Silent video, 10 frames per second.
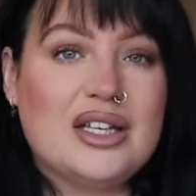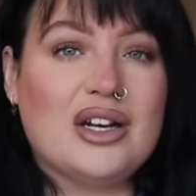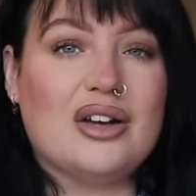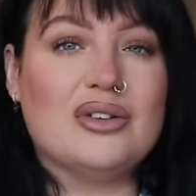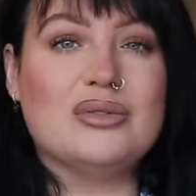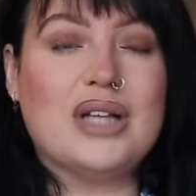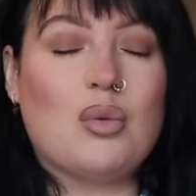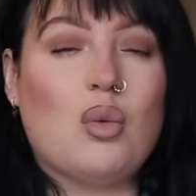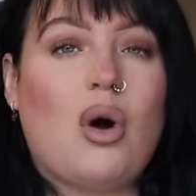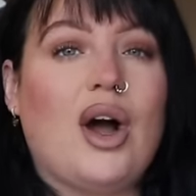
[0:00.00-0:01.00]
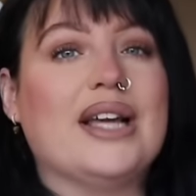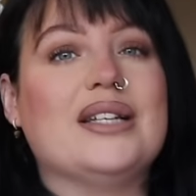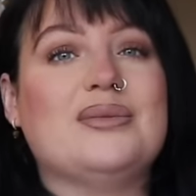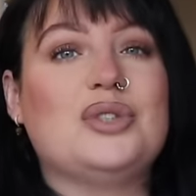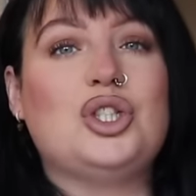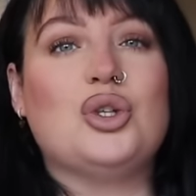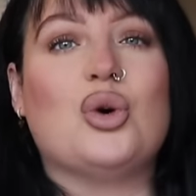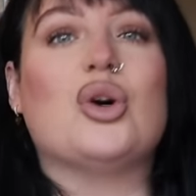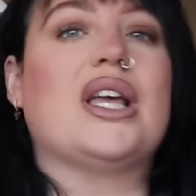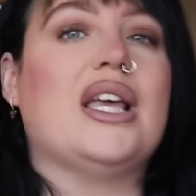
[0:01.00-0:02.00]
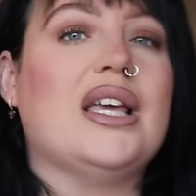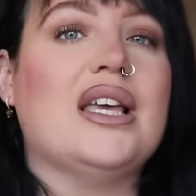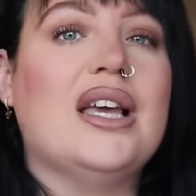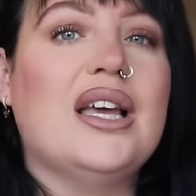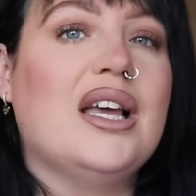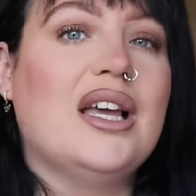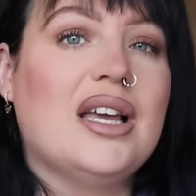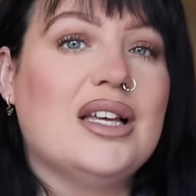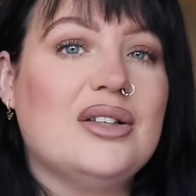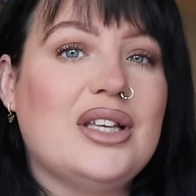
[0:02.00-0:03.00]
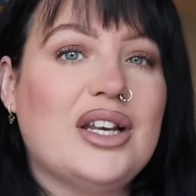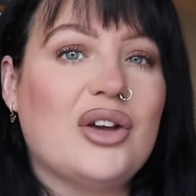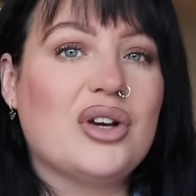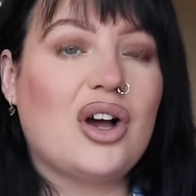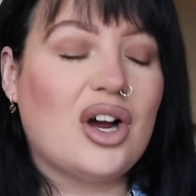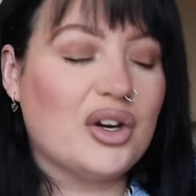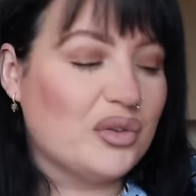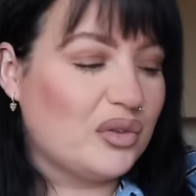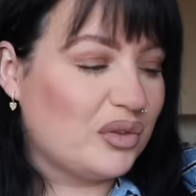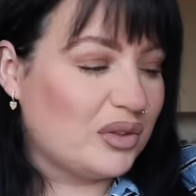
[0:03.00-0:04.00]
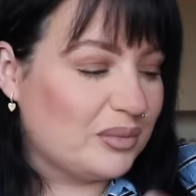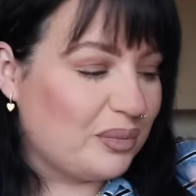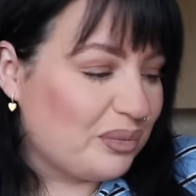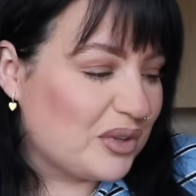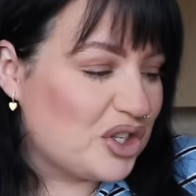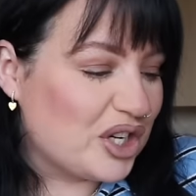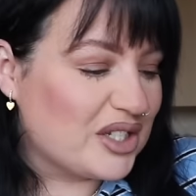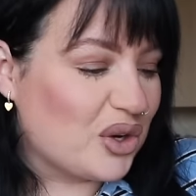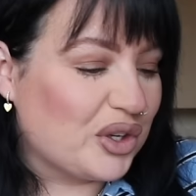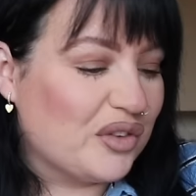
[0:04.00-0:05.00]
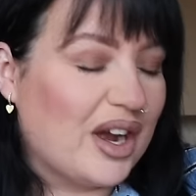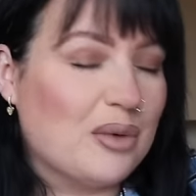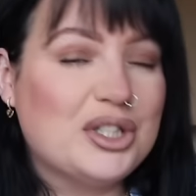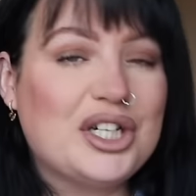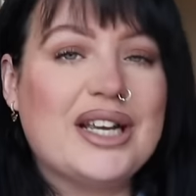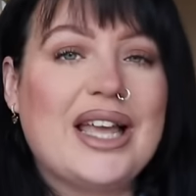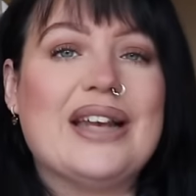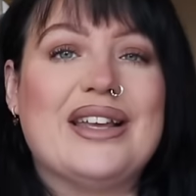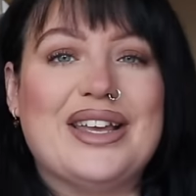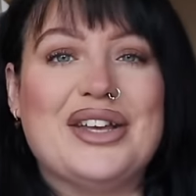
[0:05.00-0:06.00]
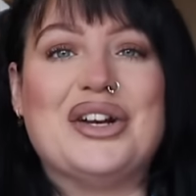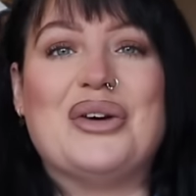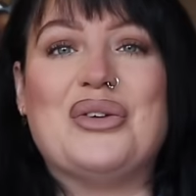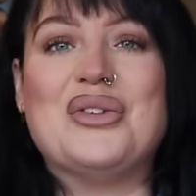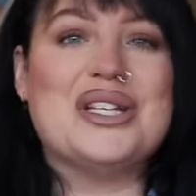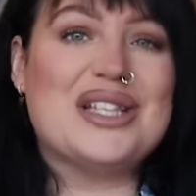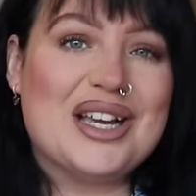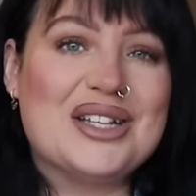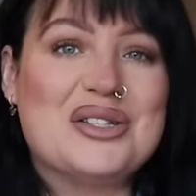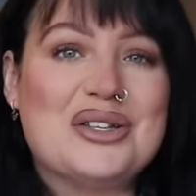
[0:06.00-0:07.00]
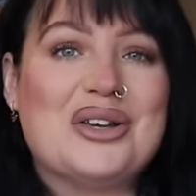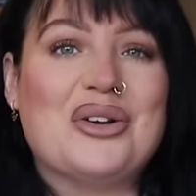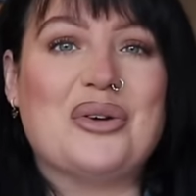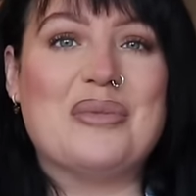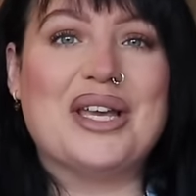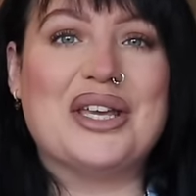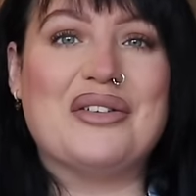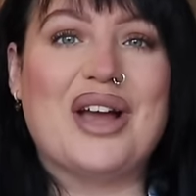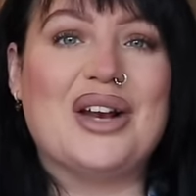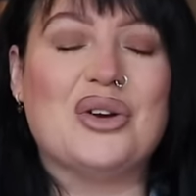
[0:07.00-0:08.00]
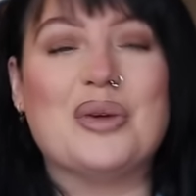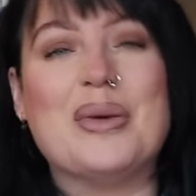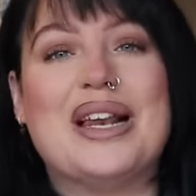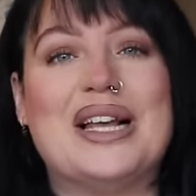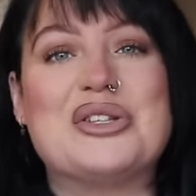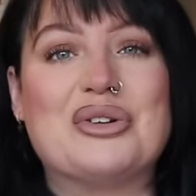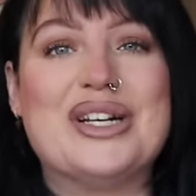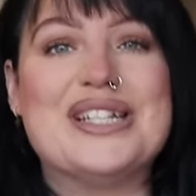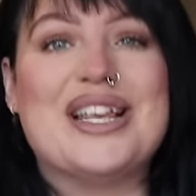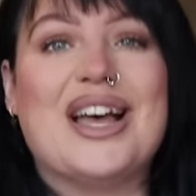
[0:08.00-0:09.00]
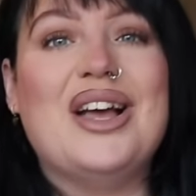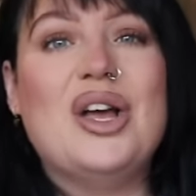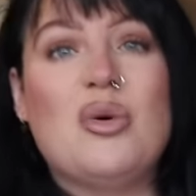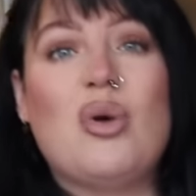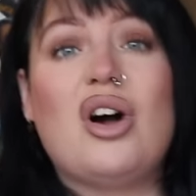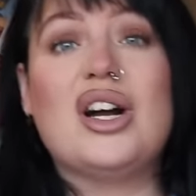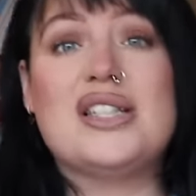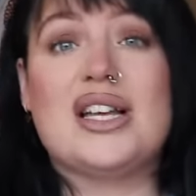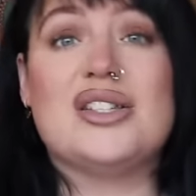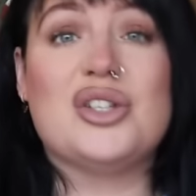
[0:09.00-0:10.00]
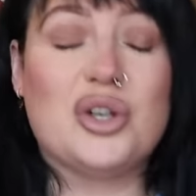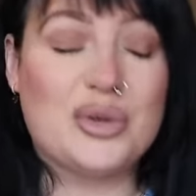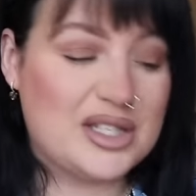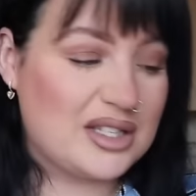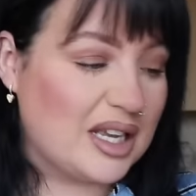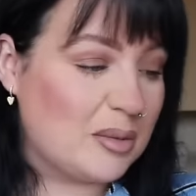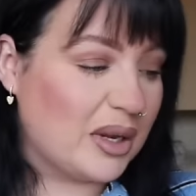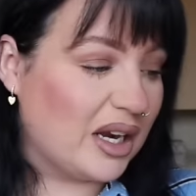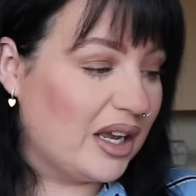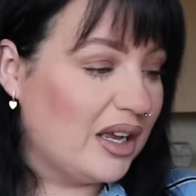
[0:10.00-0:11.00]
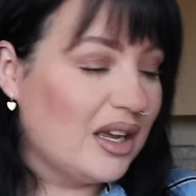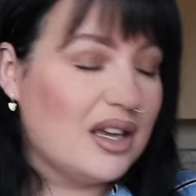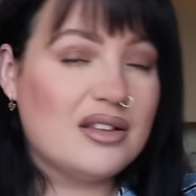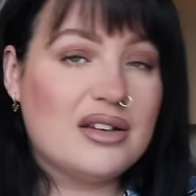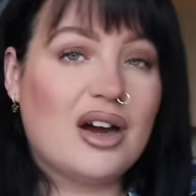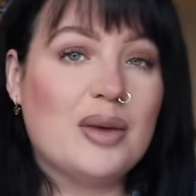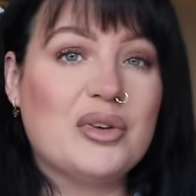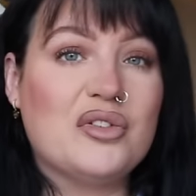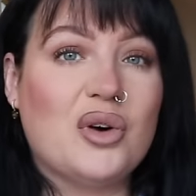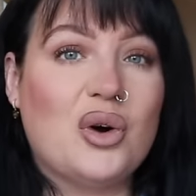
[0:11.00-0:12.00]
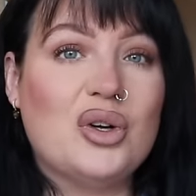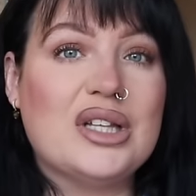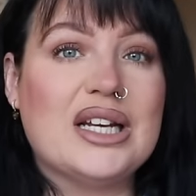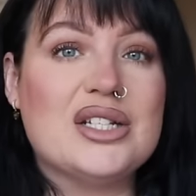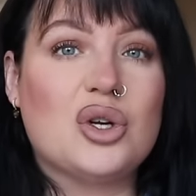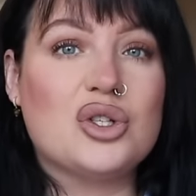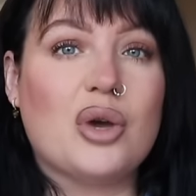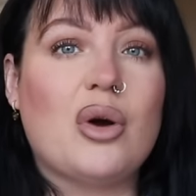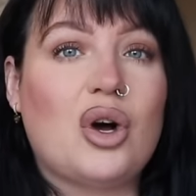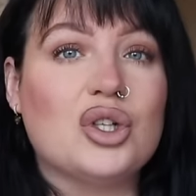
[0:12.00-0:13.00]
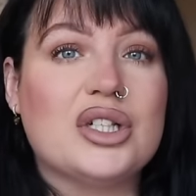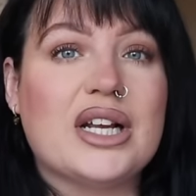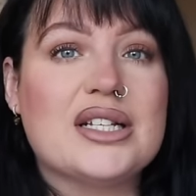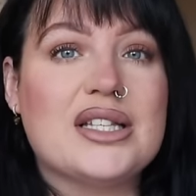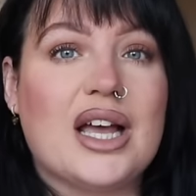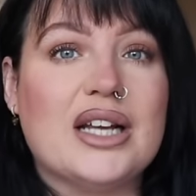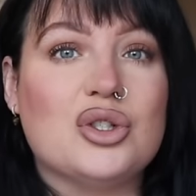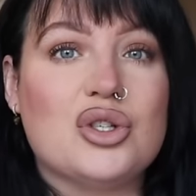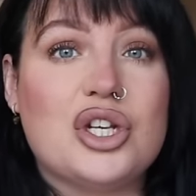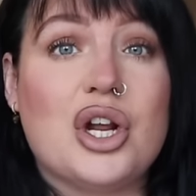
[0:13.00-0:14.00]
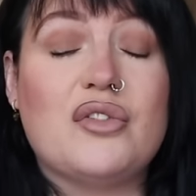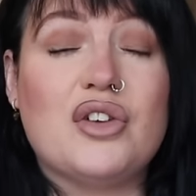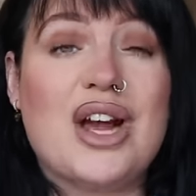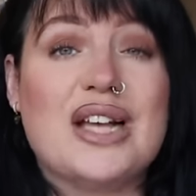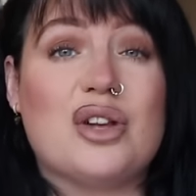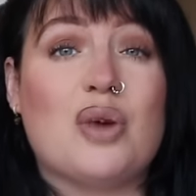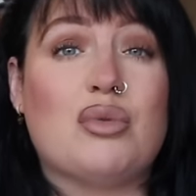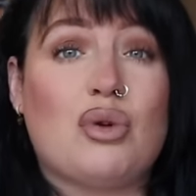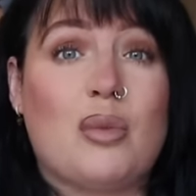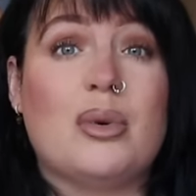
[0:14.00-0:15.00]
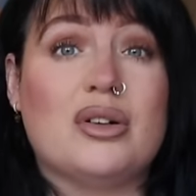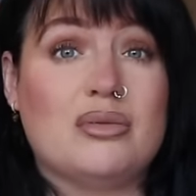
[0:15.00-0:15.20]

you know, that white chalky, you know, kind of shit on your hair, which I get it, you know, obviously it's gotta make your hair look a bit less greaser. What I tend to do is sleep in it the night before, and then it's not so harsh the next day. Just, you know, if your hair's like proper